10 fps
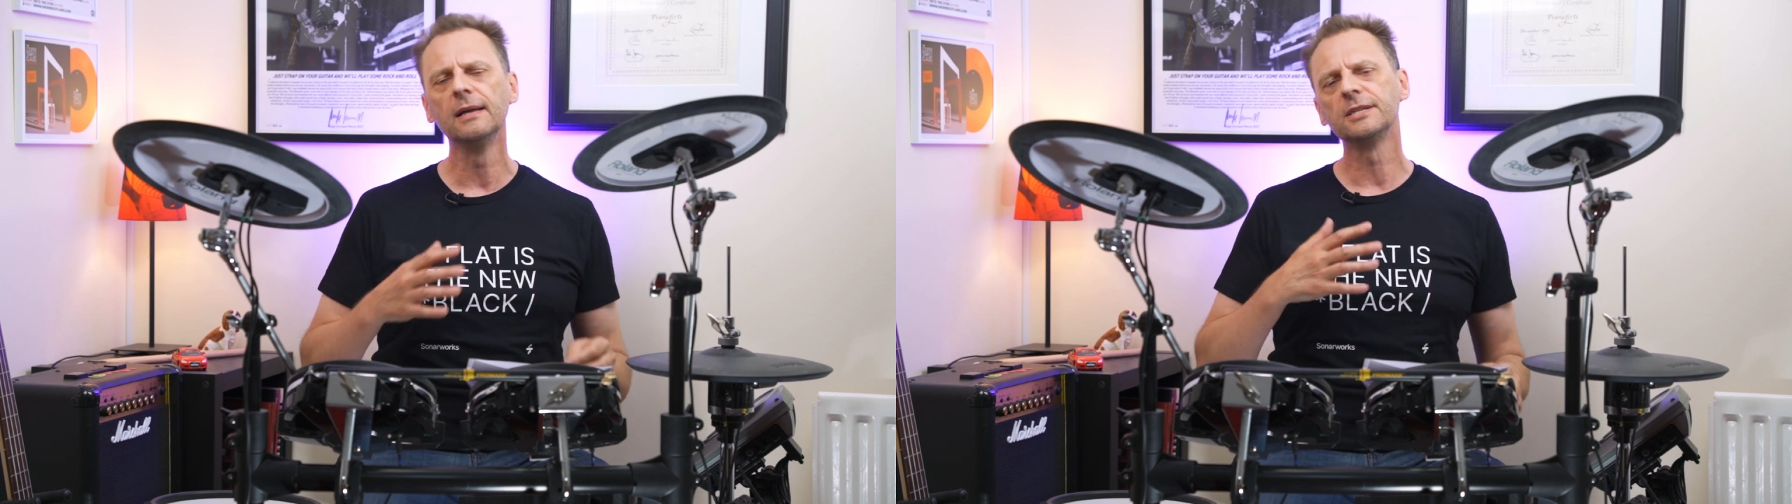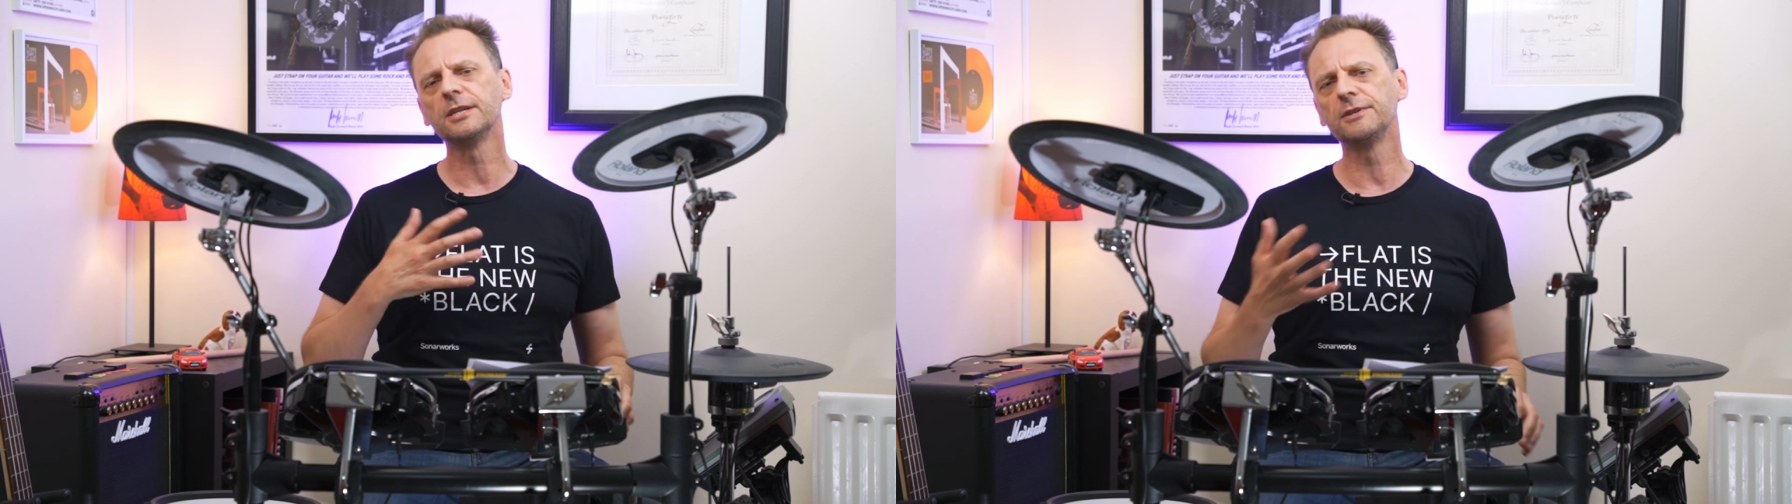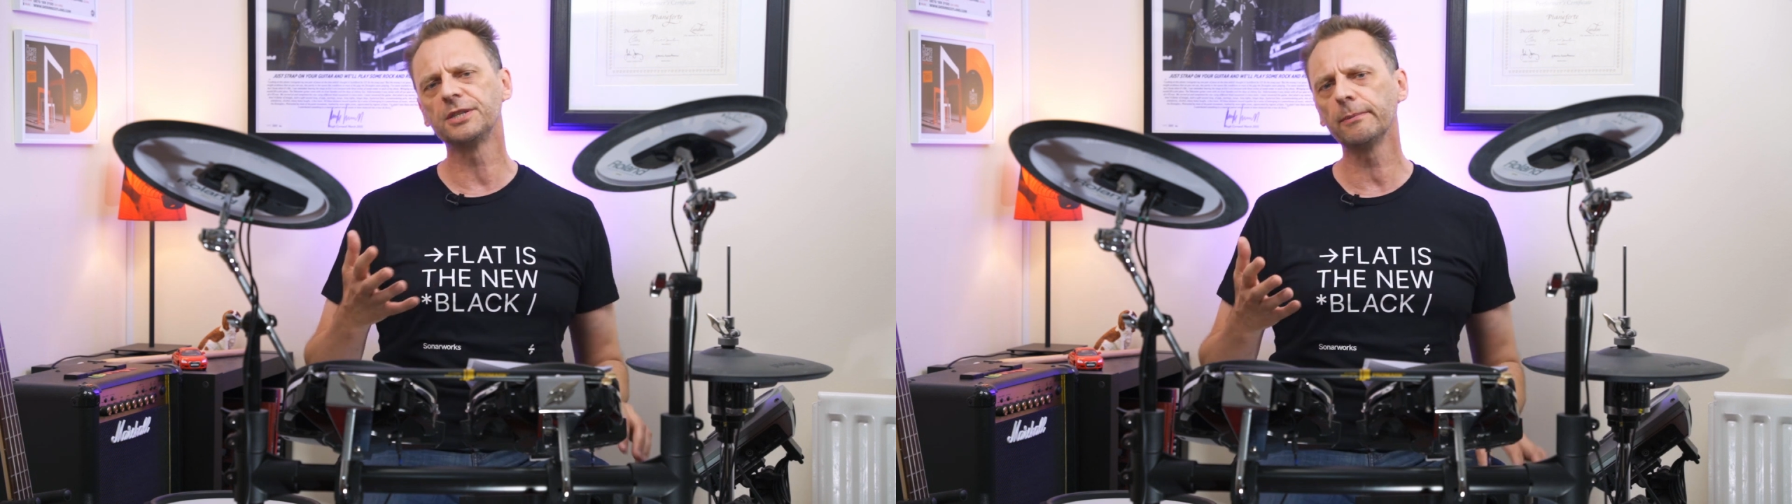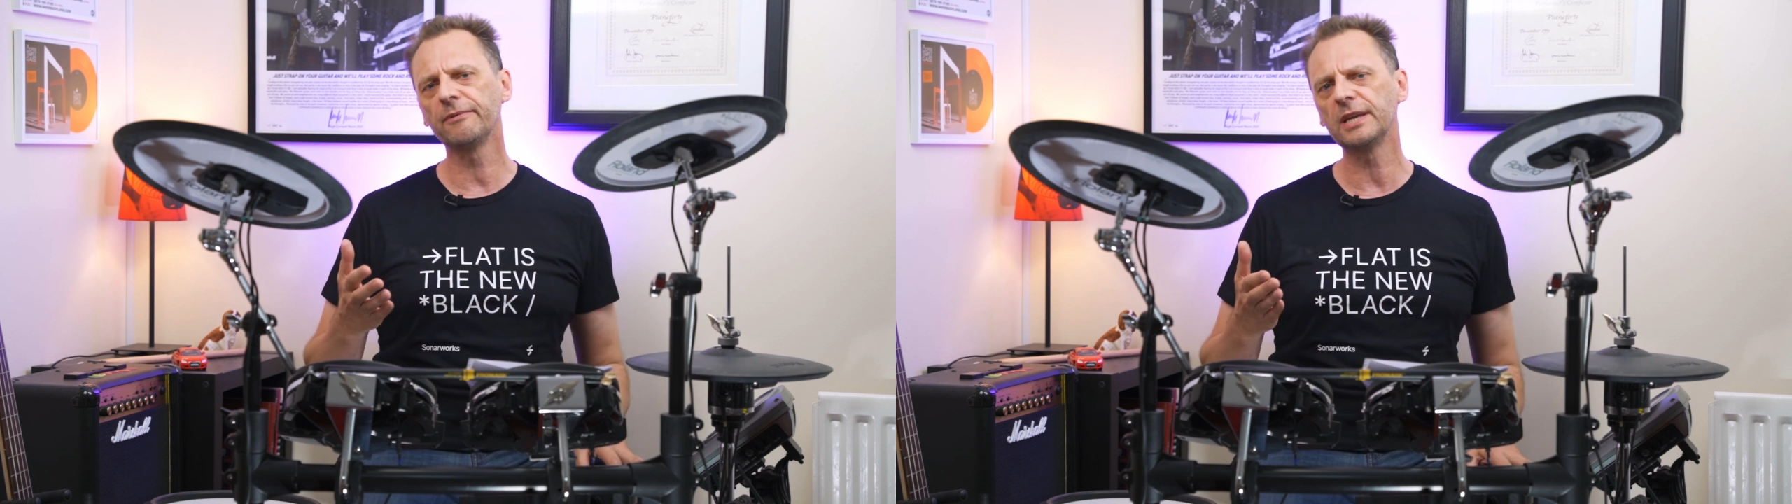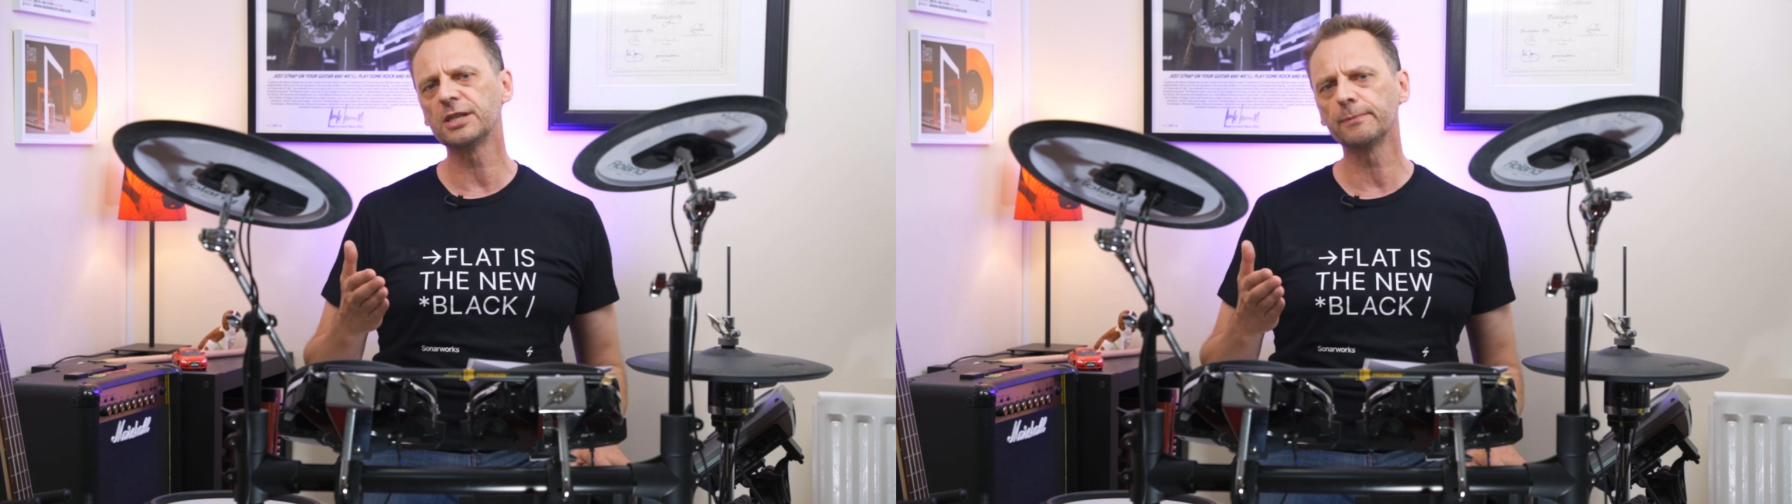So some
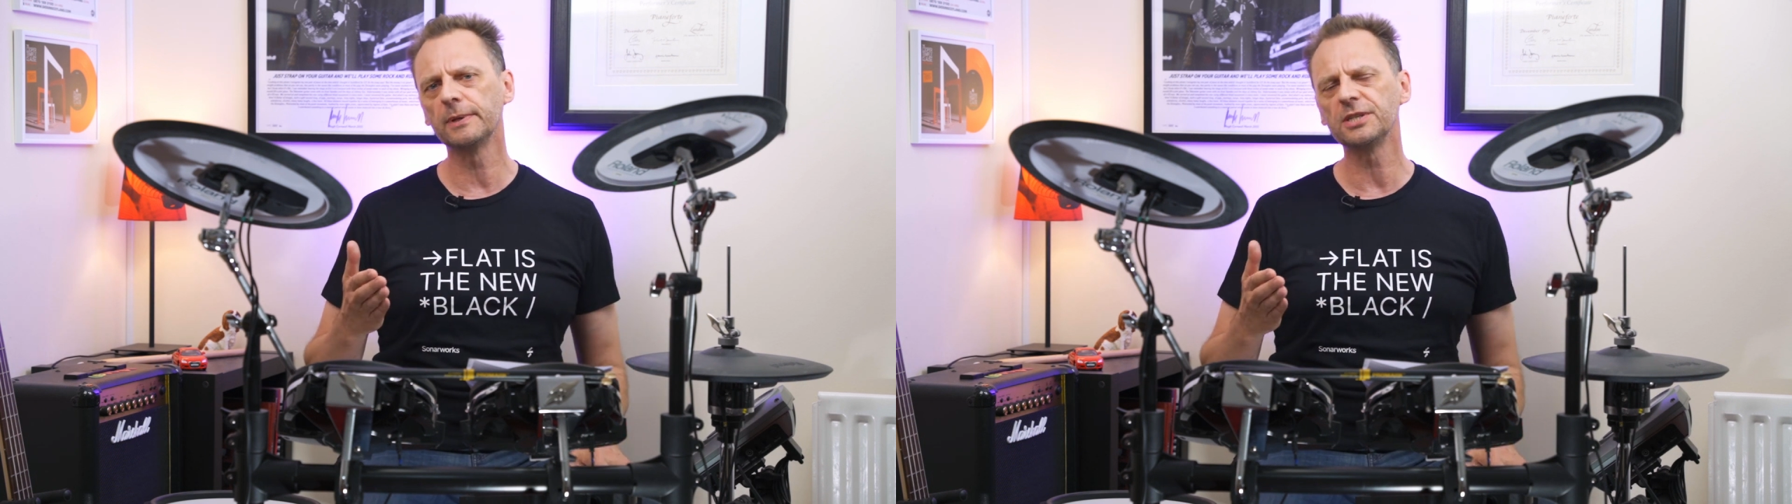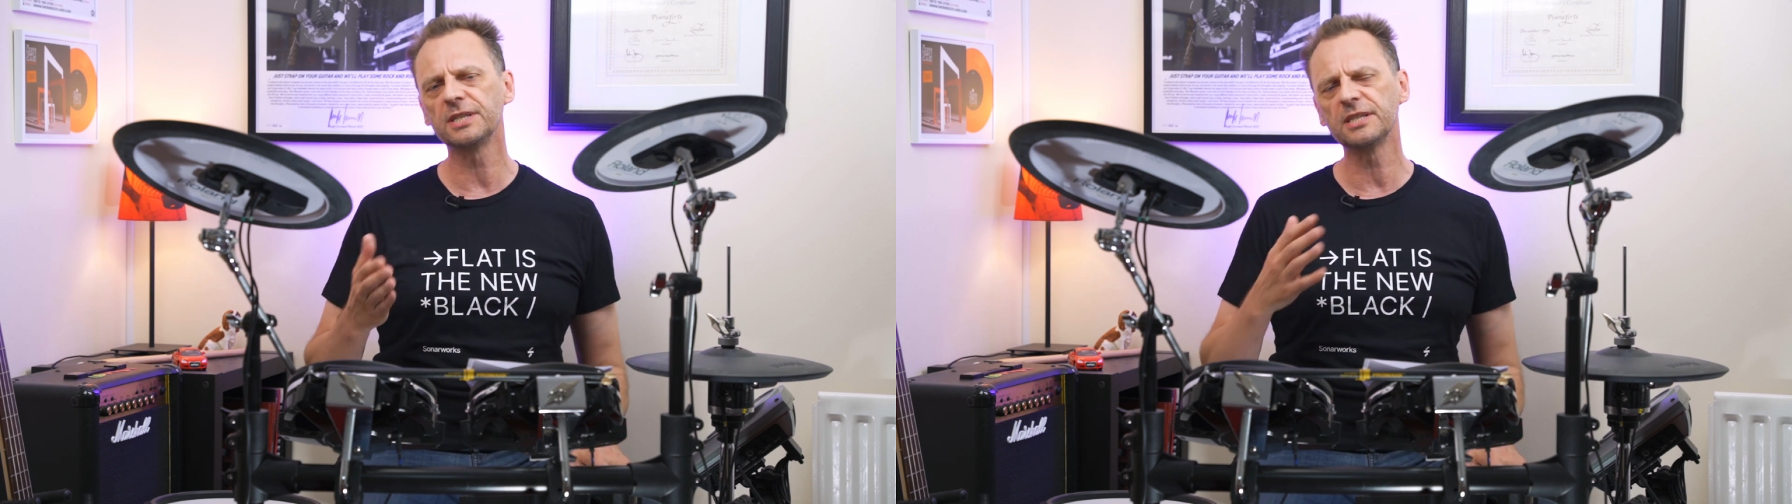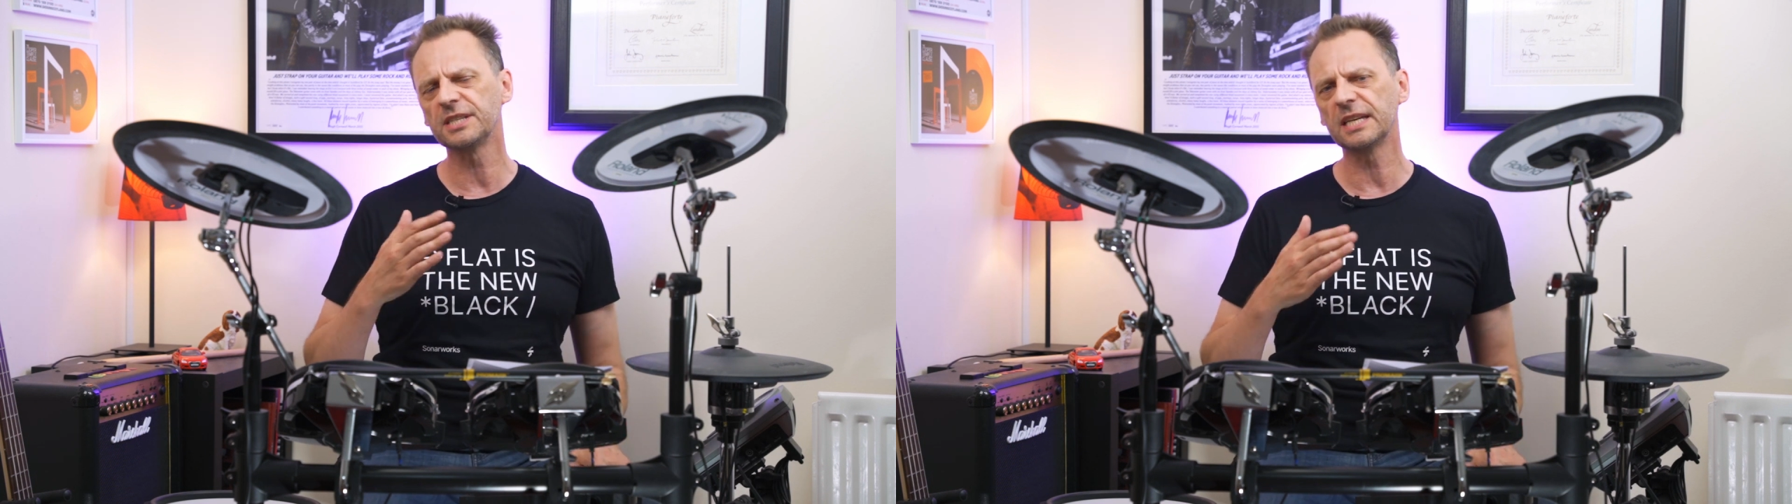of the instruments just